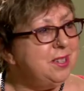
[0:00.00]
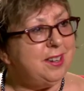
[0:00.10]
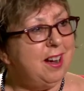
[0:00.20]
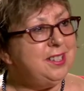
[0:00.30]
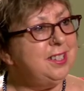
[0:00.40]
and
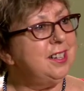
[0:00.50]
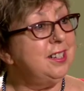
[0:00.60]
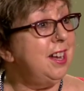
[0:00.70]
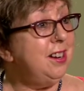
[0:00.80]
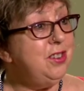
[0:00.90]
sizes to
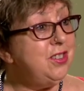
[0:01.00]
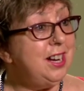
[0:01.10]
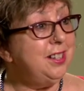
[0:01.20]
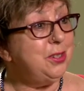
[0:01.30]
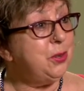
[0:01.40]
tell New
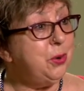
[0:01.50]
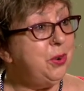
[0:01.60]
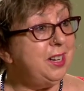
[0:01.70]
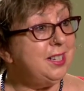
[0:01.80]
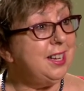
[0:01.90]
Zealand
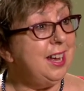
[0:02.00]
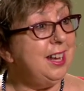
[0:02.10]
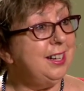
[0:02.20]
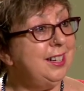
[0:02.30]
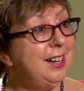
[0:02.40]
stories.
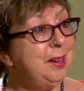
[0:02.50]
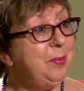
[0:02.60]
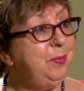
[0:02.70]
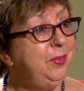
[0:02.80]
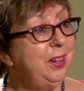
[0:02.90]
And,
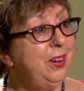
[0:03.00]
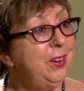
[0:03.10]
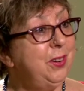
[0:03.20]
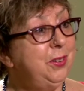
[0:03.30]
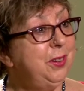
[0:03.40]

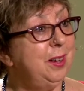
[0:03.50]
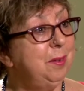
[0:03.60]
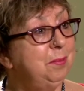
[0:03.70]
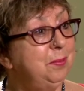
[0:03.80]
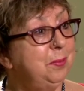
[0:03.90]

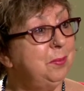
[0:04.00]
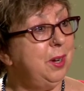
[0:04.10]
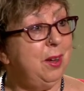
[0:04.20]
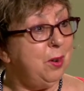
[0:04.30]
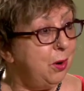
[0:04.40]

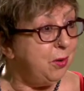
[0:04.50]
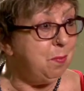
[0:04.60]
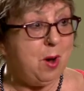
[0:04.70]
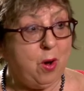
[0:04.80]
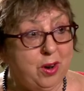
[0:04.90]
we have a lot of
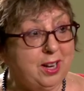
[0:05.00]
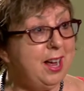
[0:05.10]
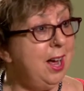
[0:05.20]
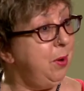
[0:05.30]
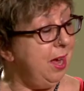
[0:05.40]
Māori
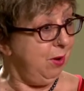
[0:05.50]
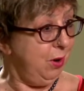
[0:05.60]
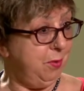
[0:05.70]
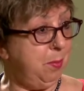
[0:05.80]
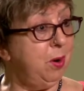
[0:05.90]
now, we have a
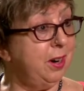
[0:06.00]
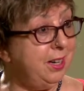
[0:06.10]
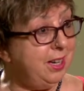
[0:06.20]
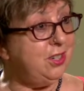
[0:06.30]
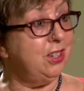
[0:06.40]
lot of
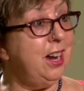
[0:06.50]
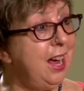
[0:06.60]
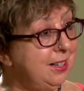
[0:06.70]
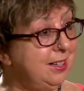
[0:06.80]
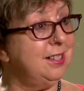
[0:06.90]
Polynesian
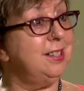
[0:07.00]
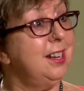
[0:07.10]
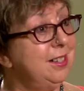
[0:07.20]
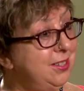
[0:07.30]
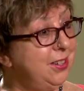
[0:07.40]
actors,
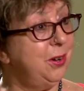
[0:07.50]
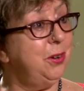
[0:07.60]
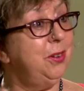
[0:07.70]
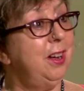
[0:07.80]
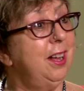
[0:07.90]
and
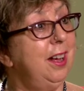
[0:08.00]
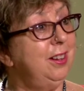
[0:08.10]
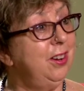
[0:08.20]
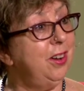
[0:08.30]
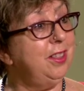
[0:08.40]
so,
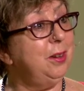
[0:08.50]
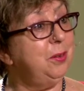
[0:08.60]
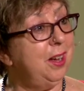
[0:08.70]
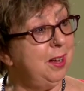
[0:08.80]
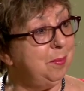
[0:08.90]
I think